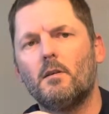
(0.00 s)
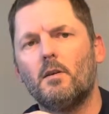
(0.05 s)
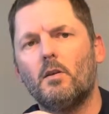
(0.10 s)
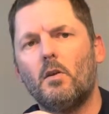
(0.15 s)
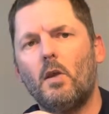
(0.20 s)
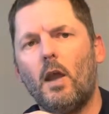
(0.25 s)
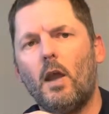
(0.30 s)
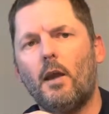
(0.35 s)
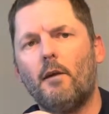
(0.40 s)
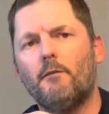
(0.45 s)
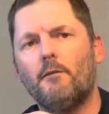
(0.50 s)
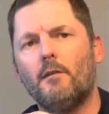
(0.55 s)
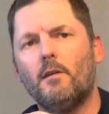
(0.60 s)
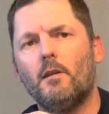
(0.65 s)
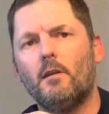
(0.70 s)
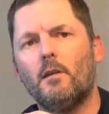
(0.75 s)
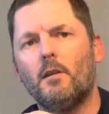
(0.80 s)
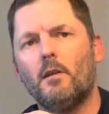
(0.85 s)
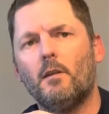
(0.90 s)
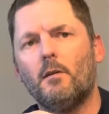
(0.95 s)
you have
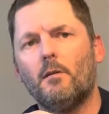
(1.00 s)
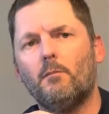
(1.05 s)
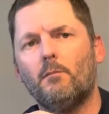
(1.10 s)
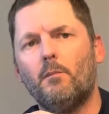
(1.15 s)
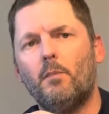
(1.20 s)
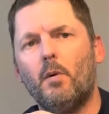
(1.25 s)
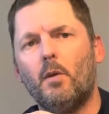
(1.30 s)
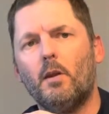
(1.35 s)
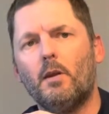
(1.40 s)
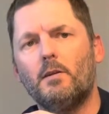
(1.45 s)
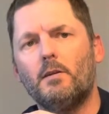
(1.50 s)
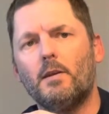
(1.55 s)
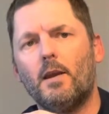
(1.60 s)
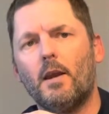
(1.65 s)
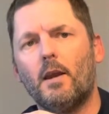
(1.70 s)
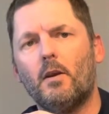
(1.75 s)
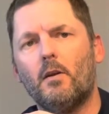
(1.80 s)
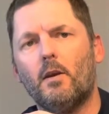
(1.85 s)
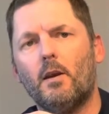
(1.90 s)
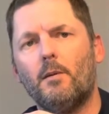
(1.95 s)
the bullet
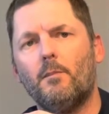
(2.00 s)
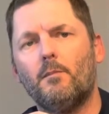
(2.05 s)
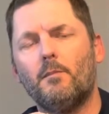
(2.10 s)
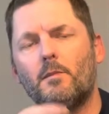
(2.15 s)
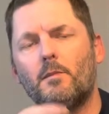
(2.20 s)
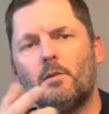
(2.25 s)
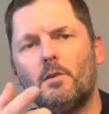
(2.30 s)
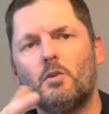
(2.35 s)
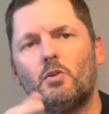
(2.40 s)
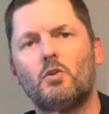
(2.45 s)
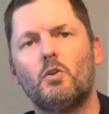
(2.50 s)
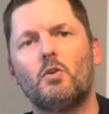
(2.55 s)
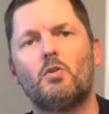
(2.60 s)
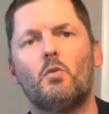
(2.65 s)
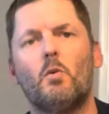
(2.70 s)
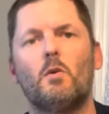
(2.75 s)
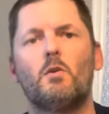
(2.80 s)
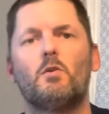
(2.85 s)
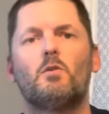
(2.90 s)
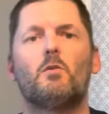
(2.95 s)
diagram. It shows you
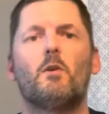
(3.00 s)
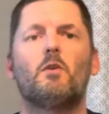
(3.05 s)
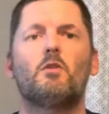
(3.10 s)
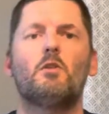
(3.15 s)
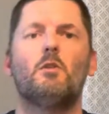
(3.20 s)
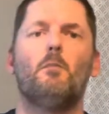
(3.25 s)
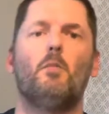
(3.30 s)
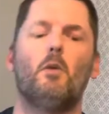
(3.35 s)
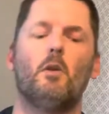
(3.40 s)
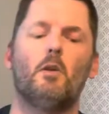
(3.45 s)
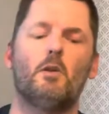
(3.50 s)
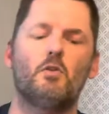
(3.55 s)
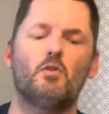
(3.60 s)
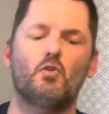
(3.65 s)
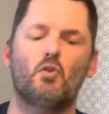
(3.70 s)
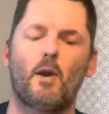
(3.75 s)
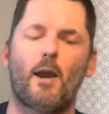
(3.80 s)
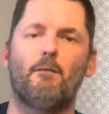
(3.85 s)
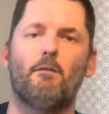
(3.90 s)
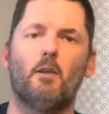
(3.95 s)
which direction the bullet's
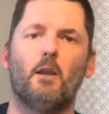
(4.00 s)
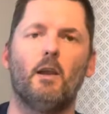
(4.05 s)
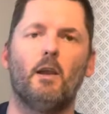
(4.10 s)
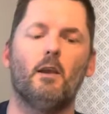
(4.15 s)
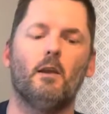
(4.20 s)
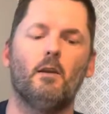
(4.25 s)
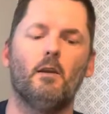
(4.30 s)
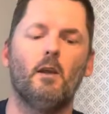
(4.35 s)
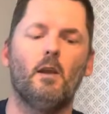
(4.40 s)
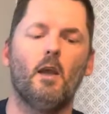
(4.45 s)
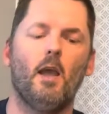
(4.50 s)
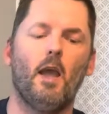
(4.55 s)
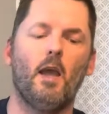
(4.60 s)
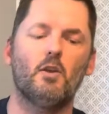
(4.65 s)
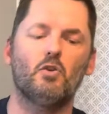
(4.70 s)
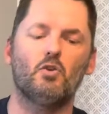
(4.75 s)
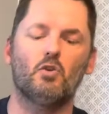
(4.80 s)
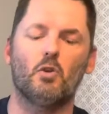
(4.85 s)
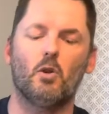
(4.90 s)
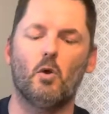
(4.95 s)
traveling
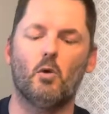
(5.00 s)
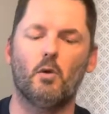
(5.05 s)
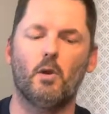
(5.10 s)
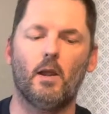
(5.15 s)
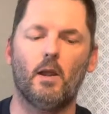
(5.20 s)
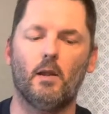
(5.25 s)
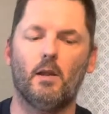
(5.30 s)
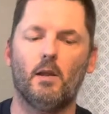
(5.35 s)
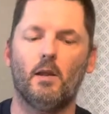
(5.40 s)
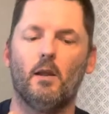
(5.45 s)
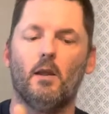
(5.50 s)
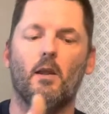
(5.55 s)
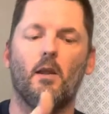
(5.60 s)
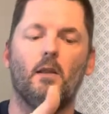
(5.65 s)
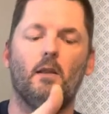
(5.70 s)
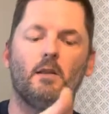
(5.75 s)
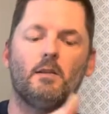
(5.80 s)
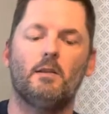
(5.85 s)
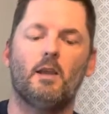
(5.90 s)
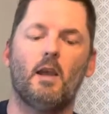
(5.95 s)
as you're loading it. In
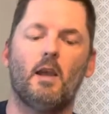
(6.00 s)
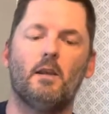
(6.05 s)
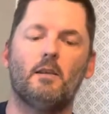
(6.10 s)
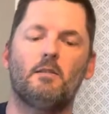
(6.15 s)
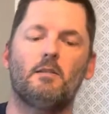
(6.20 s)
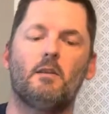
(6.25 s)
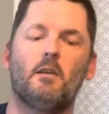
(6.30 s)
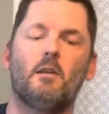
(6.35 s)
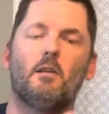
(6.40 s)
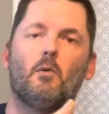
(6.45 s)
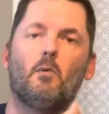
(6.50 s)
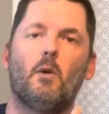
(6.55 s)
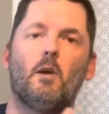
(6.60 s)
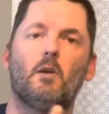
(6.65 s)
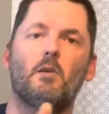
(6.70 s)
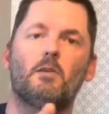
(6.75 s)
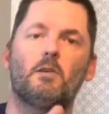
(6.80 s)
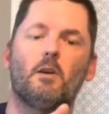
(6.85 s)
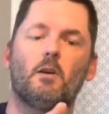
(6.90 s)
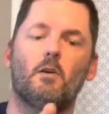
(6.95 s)
this case, the
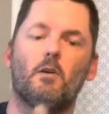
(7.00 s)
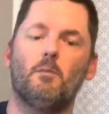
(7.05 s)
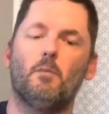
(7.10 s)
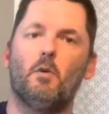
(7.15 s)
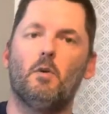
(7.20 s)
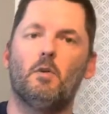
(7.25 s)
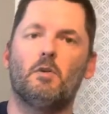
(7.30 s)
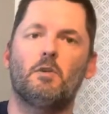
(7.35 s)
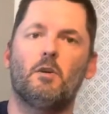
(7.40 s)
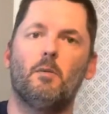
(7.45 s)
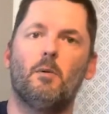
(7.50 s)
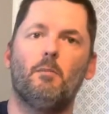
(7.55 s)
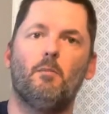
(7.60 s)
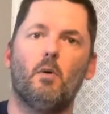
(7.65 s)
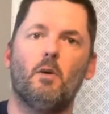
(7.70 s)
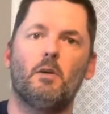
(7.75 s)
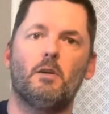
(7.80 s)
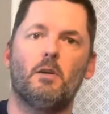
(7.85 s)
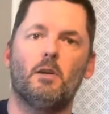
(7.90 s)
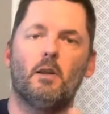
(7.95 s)
rail's here, your bullet's going to be
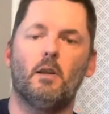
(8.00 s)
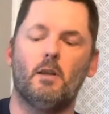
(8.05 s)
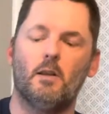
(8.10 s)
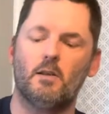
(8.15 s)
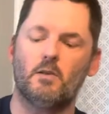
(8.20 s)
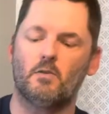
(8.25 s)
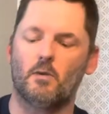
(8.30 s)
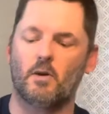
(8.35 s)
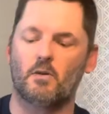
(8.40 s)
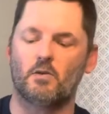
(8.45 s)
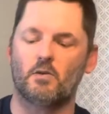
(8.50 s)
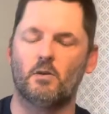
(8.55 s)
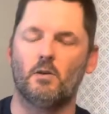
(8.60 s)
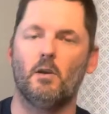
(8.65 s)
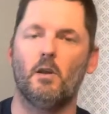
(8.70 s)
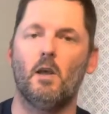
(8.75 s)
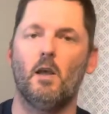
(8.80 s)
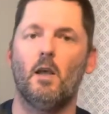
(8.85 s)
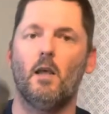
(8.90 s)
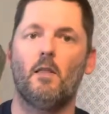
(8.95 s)
pointing in this direction.
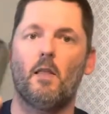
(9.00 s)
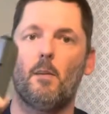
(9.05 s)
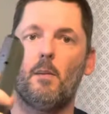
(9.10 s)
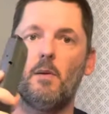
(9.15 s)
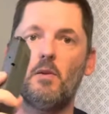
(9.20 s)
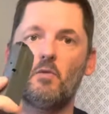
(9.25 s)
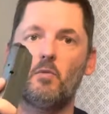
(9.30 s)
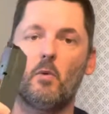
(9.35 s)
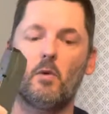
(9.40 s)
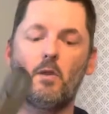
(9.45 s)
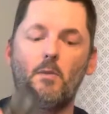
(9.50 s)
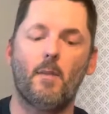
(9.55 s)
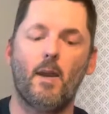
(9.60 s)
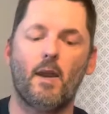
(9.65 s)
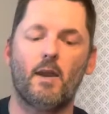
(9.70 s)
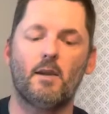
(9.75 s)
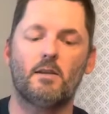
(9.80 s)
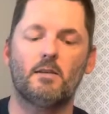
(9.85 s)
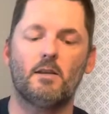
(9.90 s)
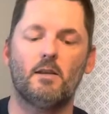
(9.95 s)
That means we want the
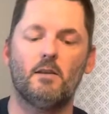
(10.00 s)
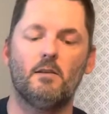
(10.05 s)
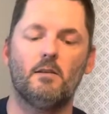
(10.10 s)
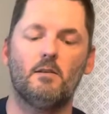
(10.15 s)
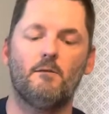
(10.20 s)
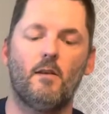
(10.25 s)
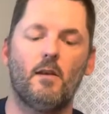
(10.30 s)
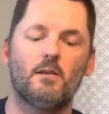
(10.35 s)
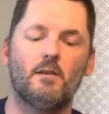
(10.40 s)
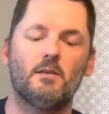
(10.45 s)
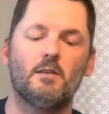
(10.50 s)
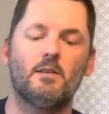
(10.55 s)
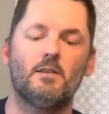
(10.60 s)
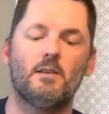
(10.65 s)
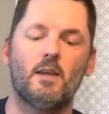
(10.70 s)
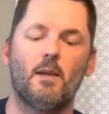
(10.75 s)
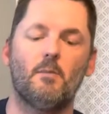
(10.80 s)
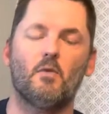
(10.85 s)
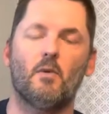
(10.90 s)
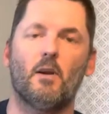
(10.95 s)
magazine to face in the
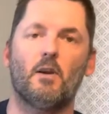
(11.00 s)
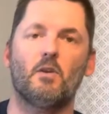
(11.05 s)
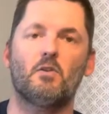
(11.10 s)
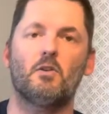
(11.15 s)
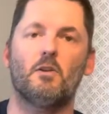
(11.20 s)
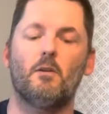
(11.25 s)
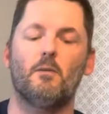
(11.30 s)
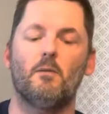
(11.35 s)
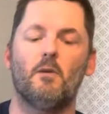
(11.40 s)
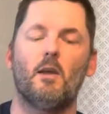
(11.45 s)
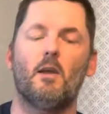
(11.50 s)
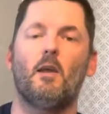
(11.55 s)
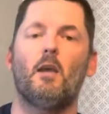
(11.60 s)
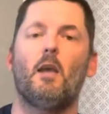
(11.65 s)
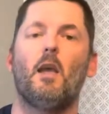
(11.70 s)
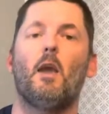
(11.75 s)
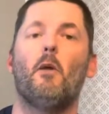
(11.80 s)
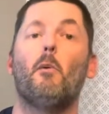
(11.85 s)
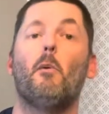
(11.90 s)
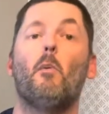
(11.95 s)
same direction,
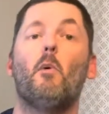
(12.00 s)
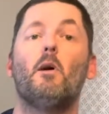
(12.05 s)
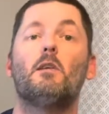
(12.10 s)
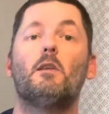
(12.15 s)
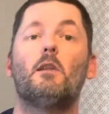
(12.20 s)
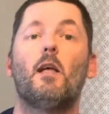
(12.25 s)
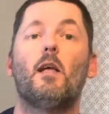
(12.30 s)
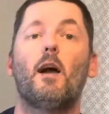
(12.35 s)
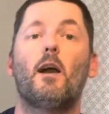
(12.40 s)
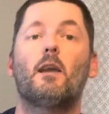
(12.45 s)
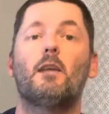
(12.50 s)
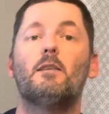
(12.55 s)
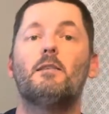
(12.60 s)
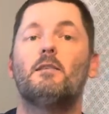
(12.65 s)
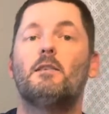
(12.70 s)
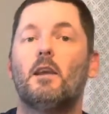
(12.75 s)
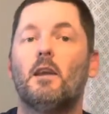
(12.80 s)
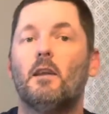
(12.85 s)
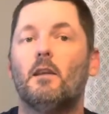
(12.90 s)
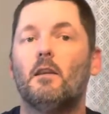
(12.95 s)
and we want it to lock and
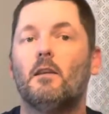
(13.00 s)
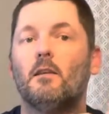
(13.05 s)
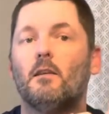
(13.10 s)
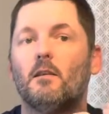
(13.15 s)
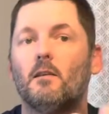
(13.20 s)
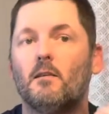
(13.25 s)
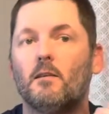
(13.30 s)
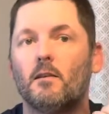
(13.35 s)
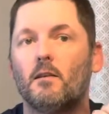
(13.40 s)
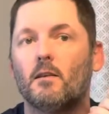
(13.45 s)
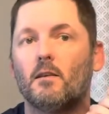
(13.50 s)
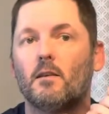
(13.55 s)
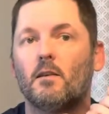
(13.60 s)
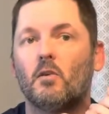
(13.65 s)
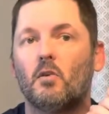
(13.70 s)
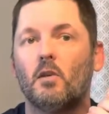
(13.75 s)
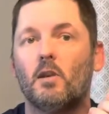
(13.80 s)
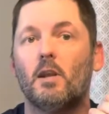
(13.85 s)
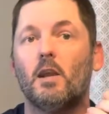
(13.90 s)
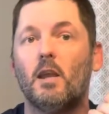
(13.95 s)
seat.
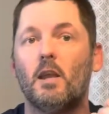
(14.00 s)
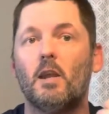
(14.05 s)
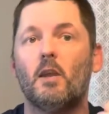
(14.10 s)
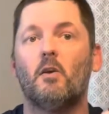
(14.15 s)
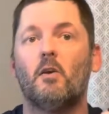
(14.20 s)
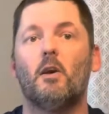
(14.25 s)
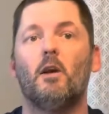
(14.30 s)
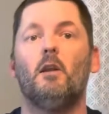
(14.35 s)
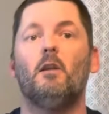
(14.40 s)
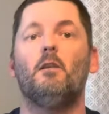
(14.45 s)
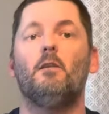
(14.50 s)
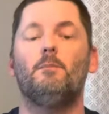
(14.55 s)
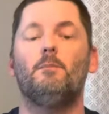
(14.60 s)
Hear it.